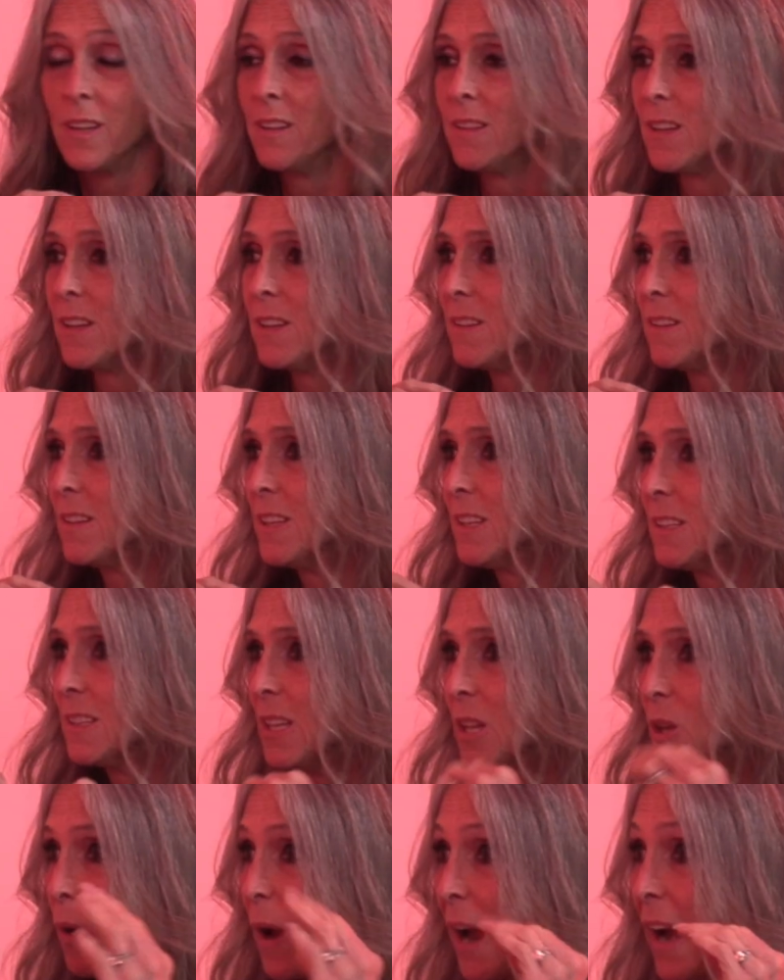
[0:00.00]
and the
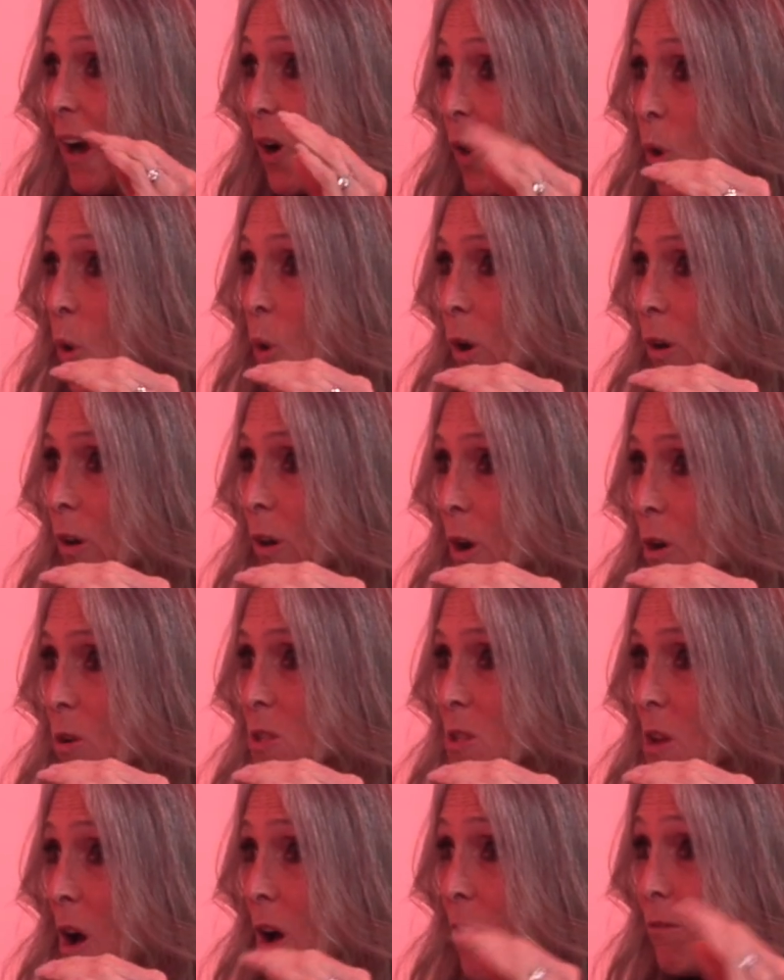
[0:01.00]
little air horn
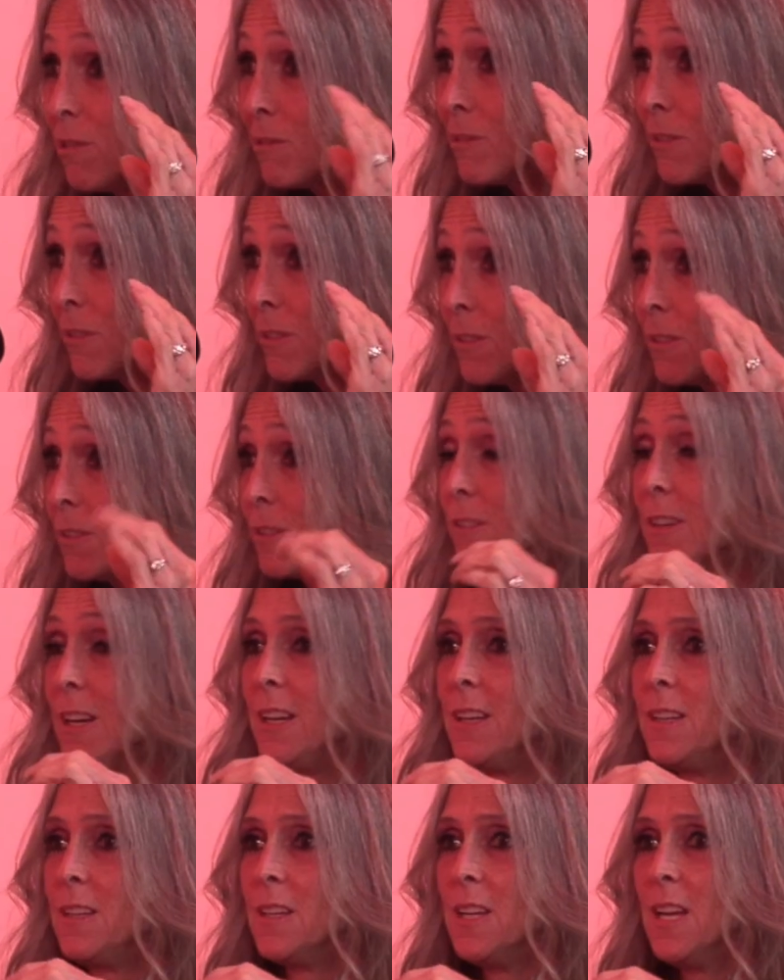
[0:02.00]
goes off,
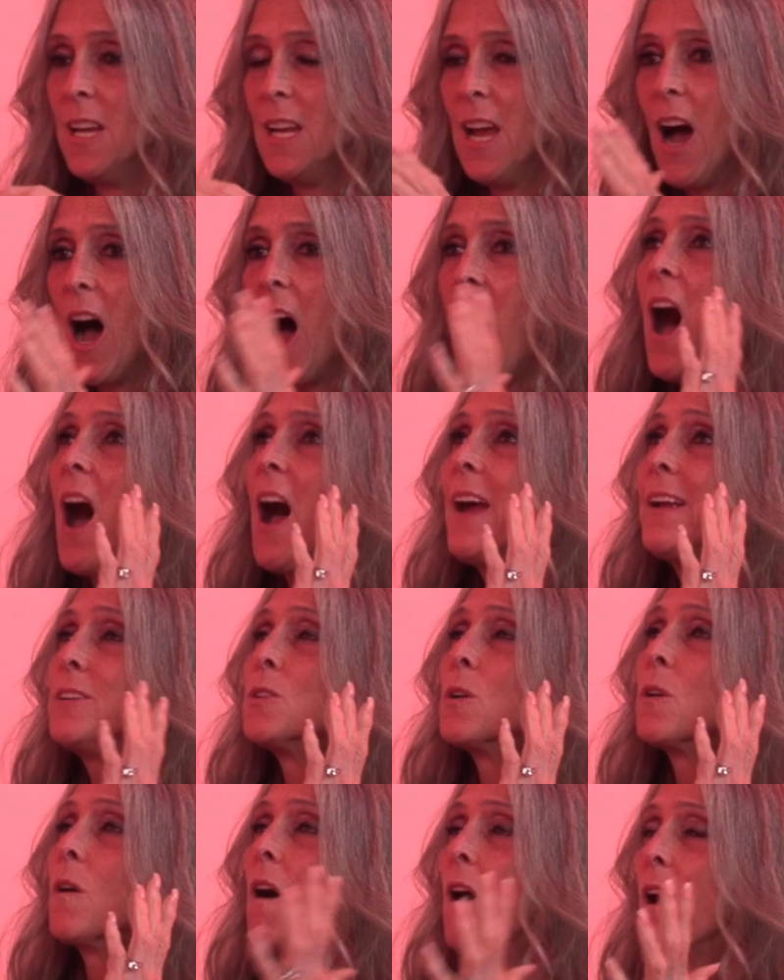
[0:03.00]
and I
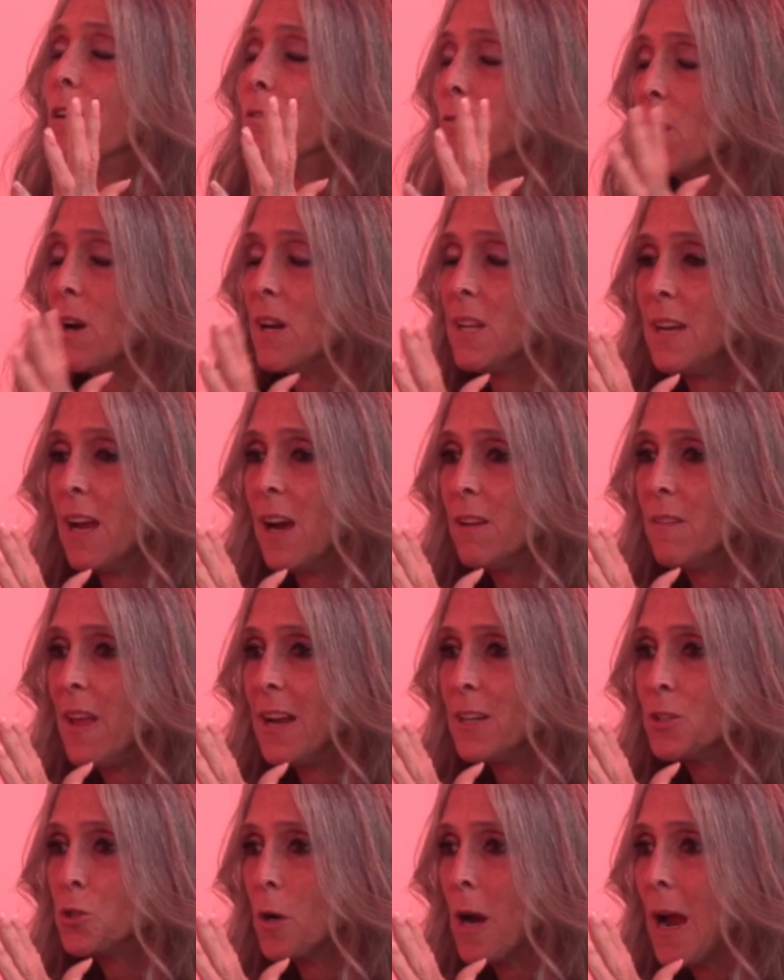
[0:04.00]
took off running down
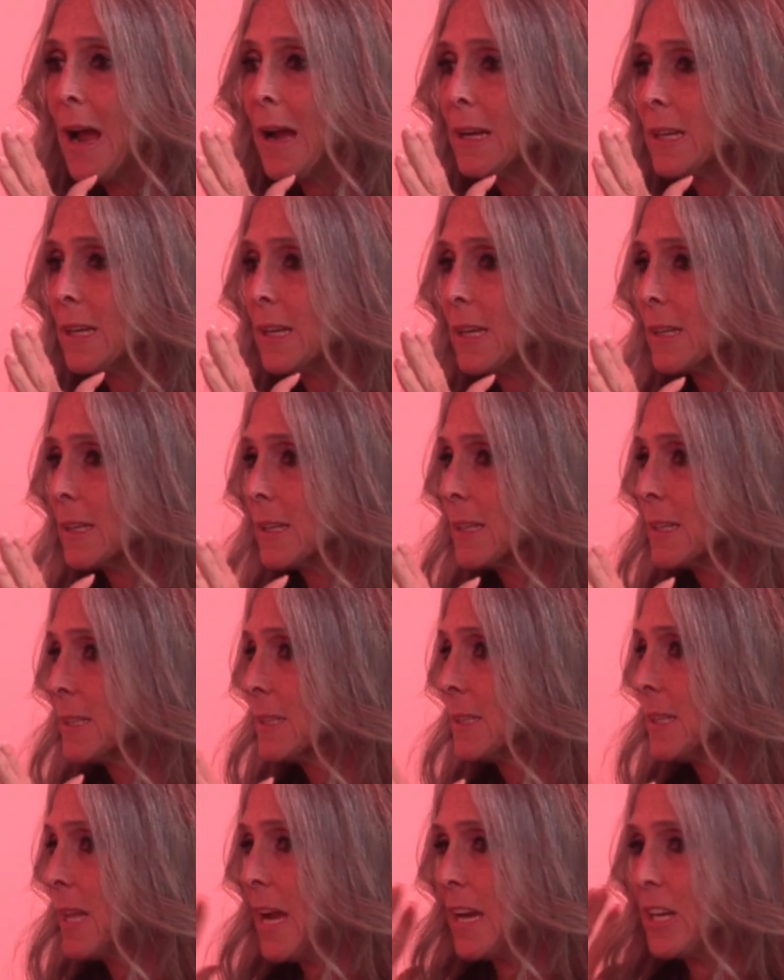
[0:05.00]
that track,
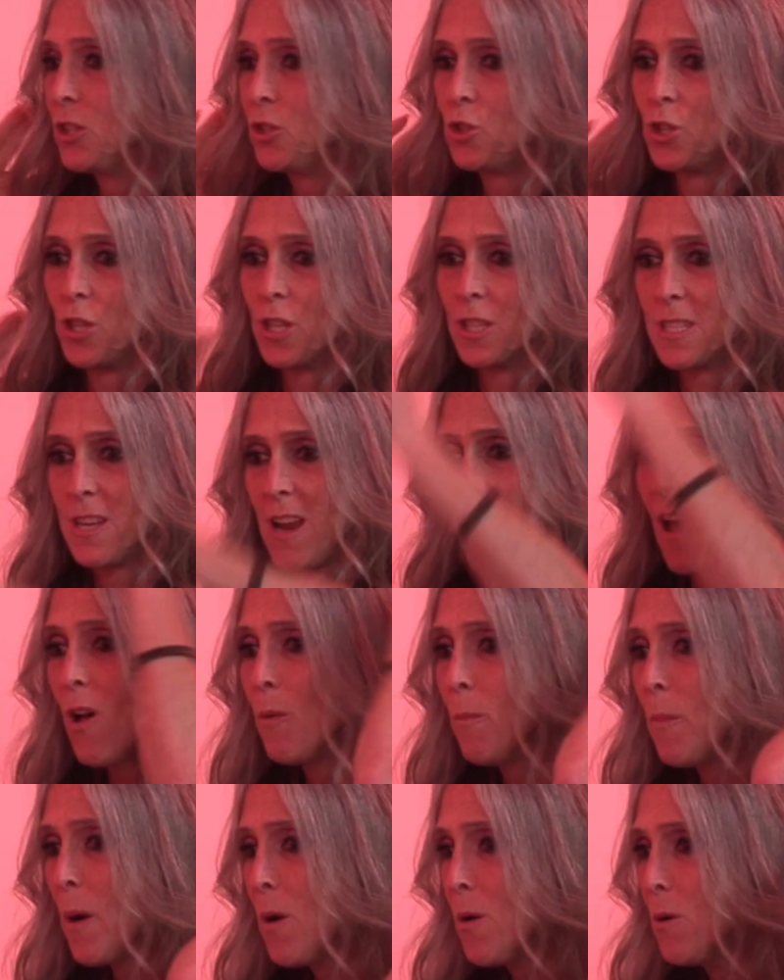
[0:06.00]
like just
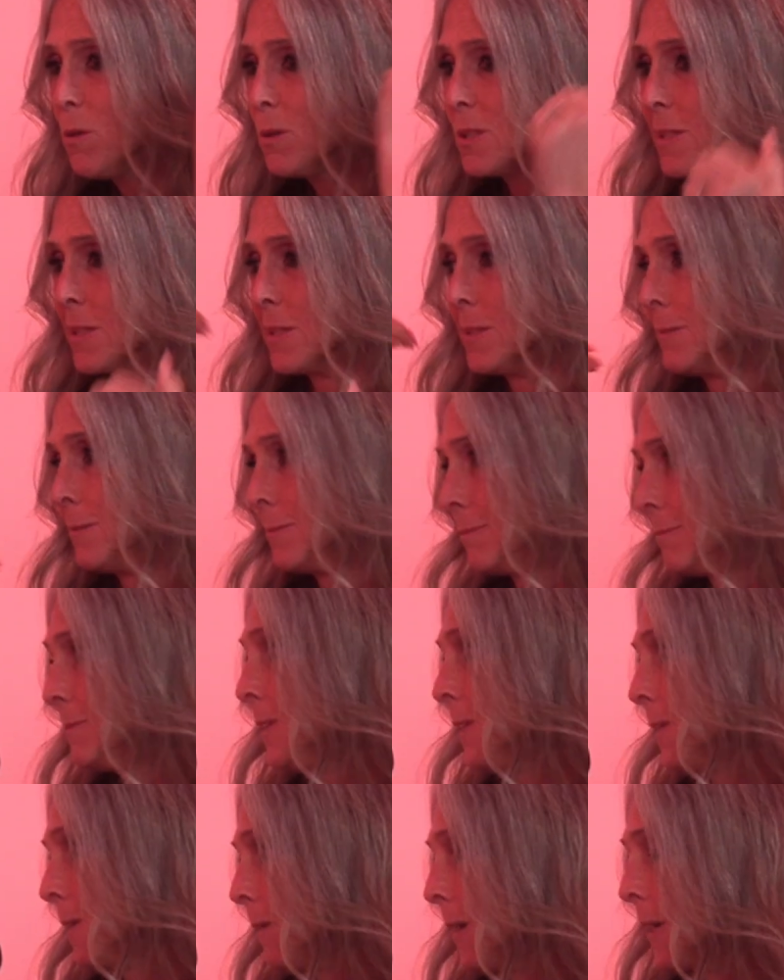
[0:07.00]
elbows and,
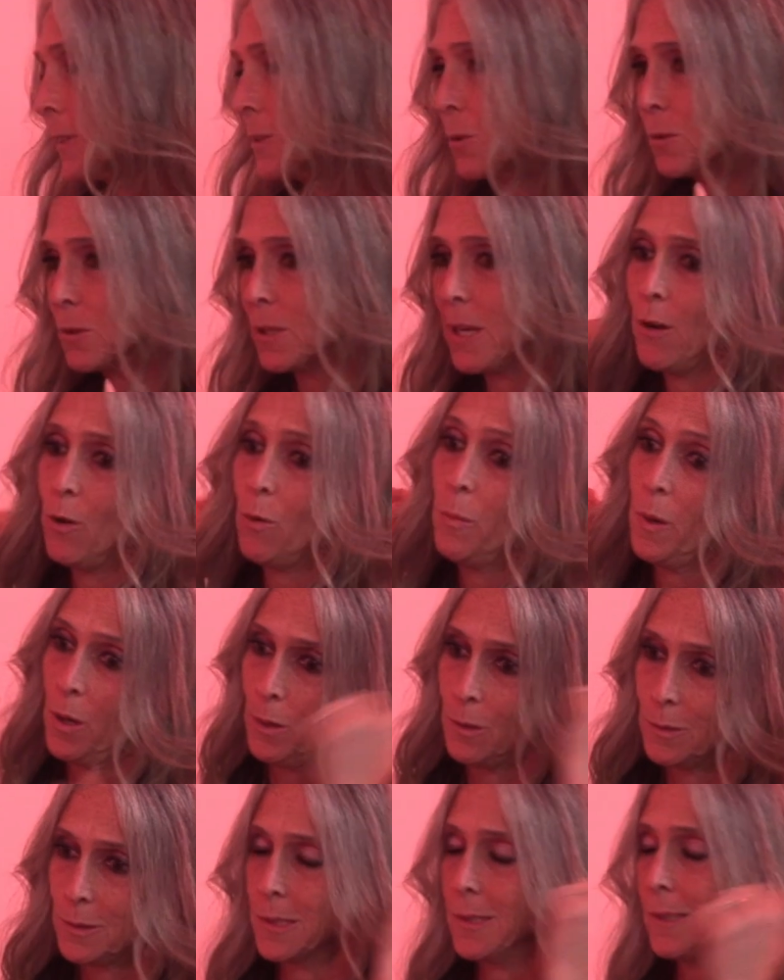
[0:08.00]

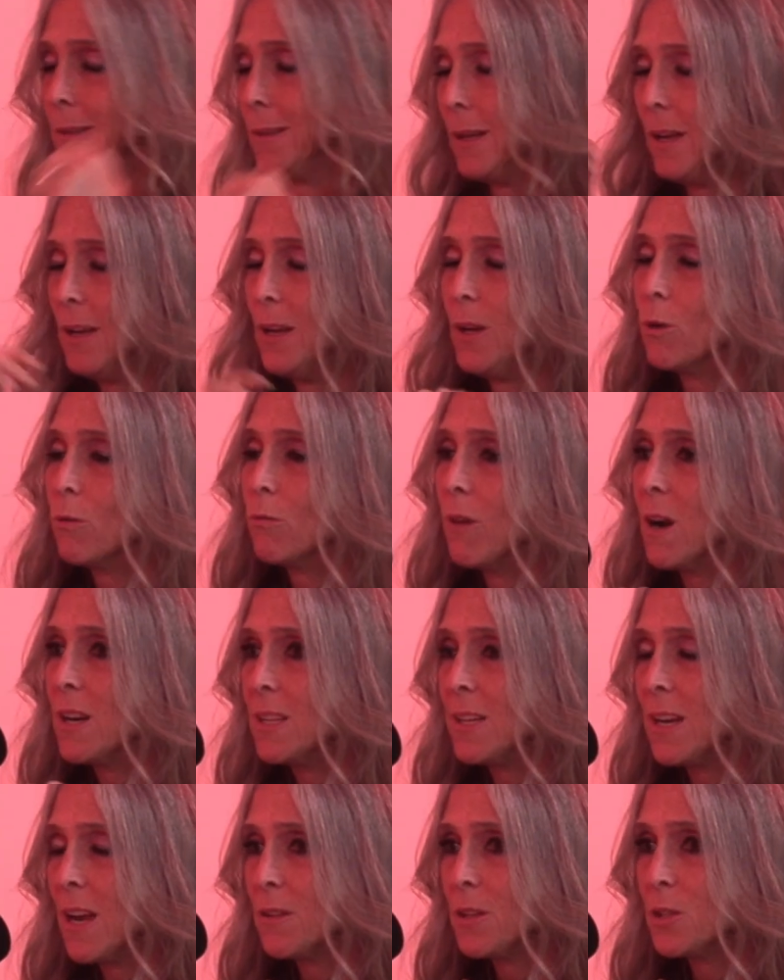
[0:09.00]
elbows, and
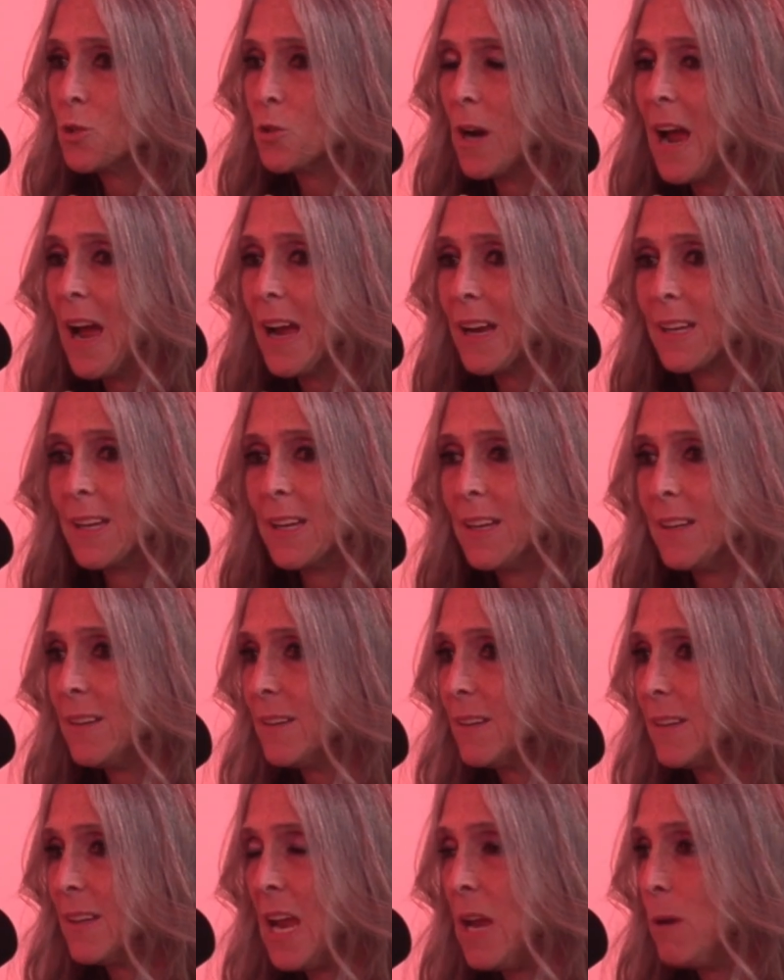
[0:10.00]
running down the track,
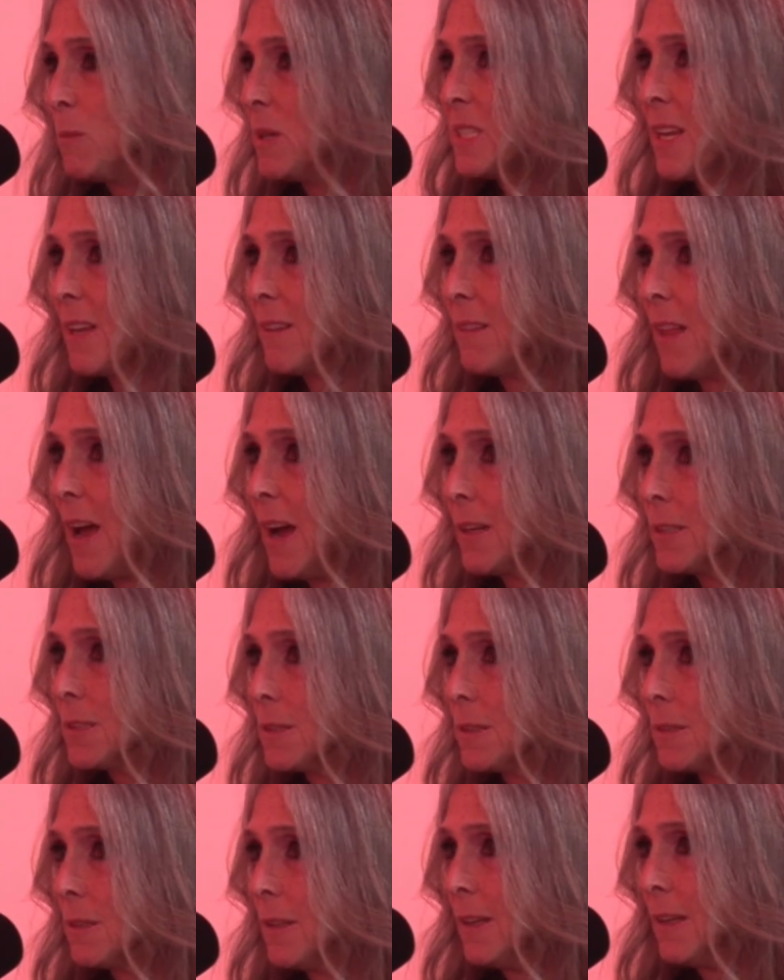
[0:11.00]
and came in dead
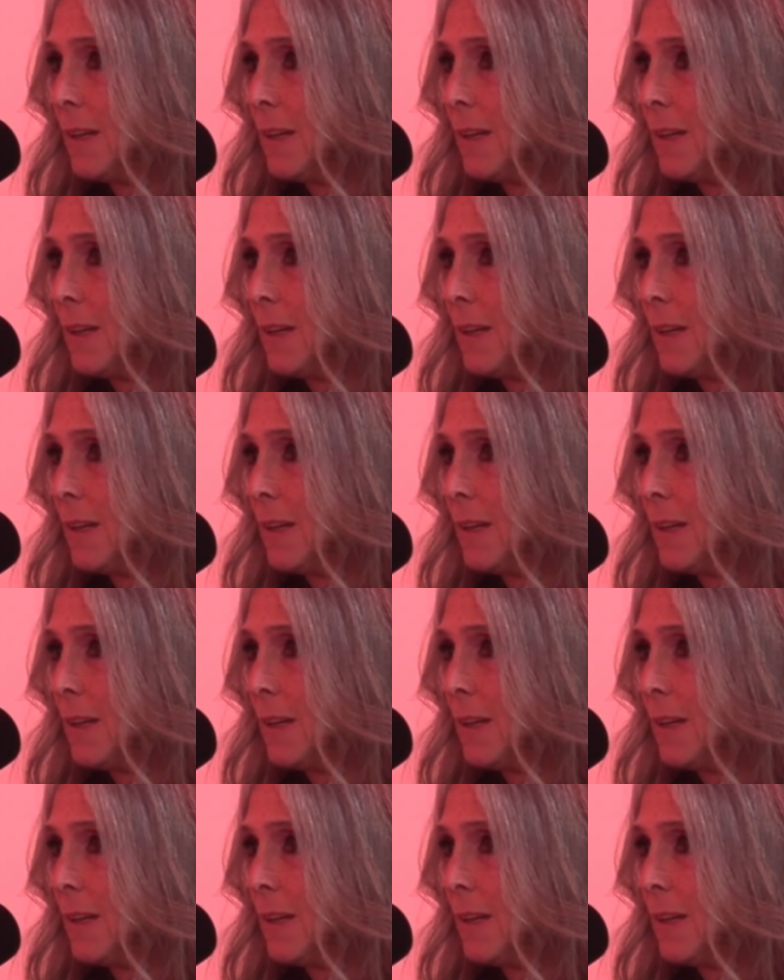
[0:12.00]
last.